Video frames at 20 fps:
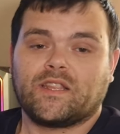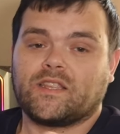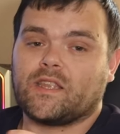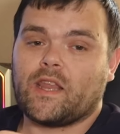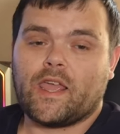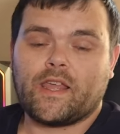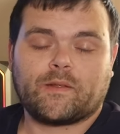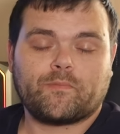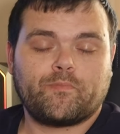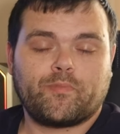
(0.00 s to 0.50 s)

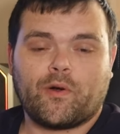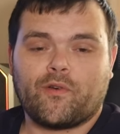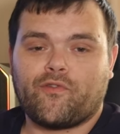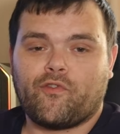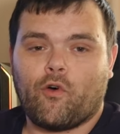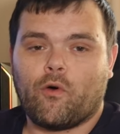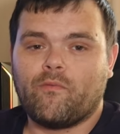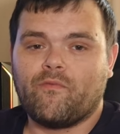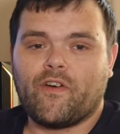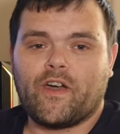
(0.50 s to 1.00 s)
it
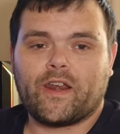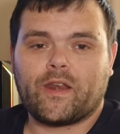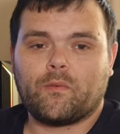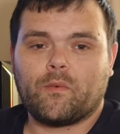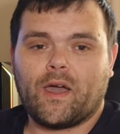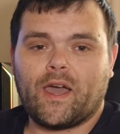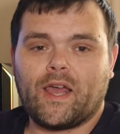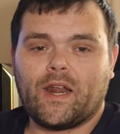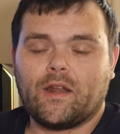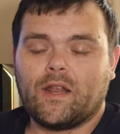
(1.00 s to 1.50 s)
performed very
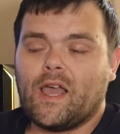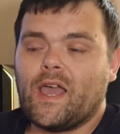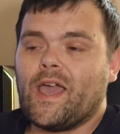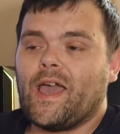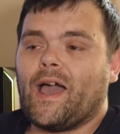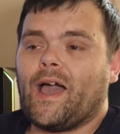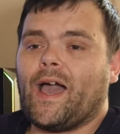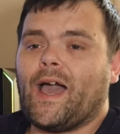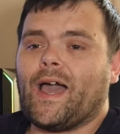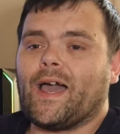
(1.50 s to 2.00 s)
well.
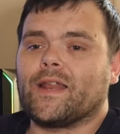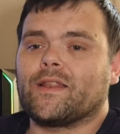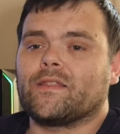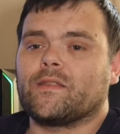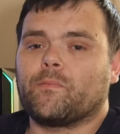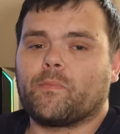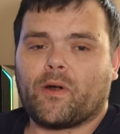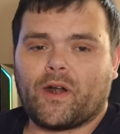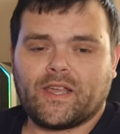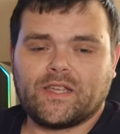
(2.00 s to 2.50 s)

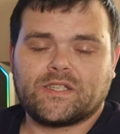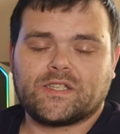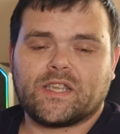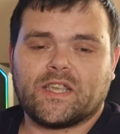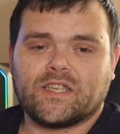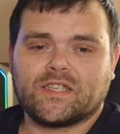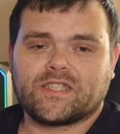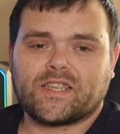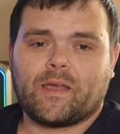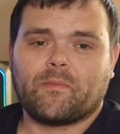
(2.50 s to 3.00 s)
And the price
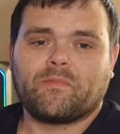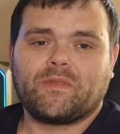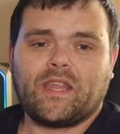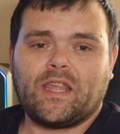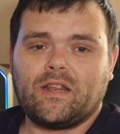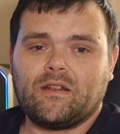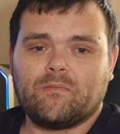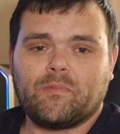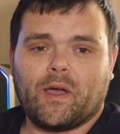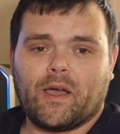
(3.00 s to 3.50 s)
is
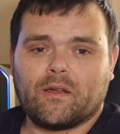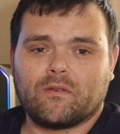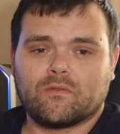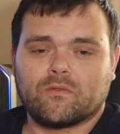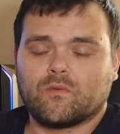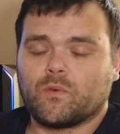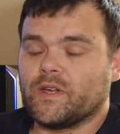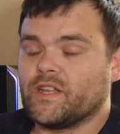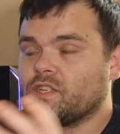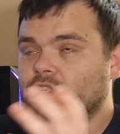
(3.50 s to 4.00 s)

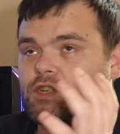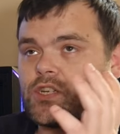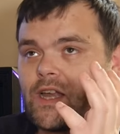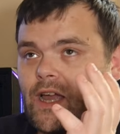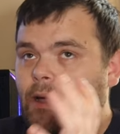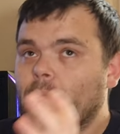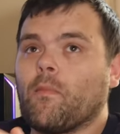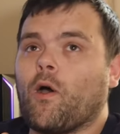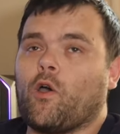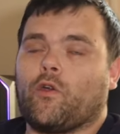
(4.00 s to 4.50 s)
£17, which,
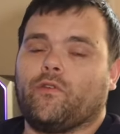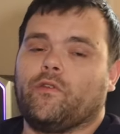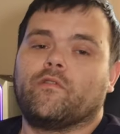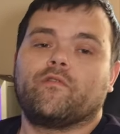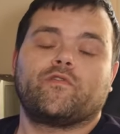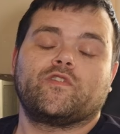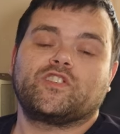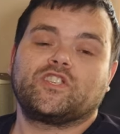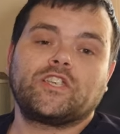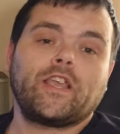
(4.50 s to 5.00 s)
come on,
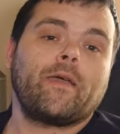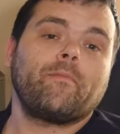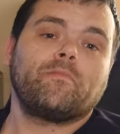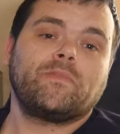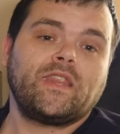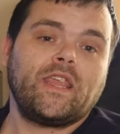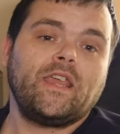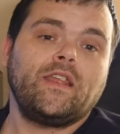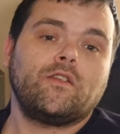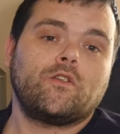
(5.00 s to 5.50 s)
for
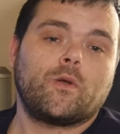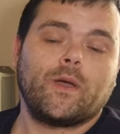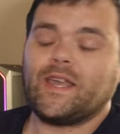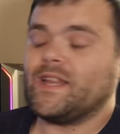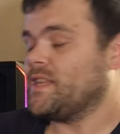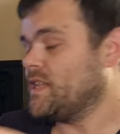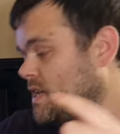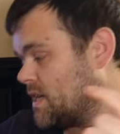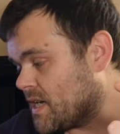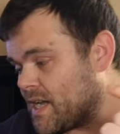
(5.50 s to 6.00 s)

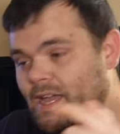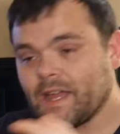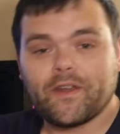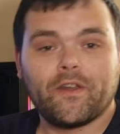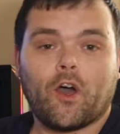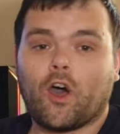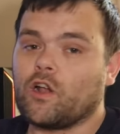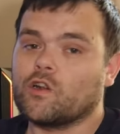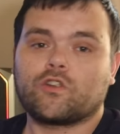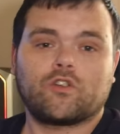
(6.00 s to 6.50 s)
£17, you
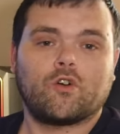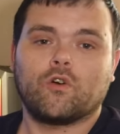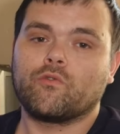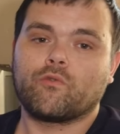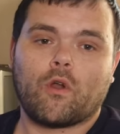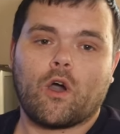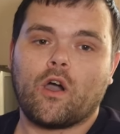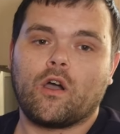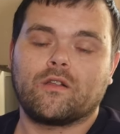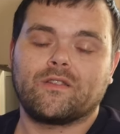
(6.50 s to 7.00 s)
cannot go
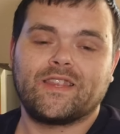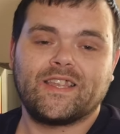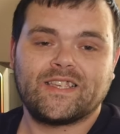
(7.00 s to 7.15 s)
wrong.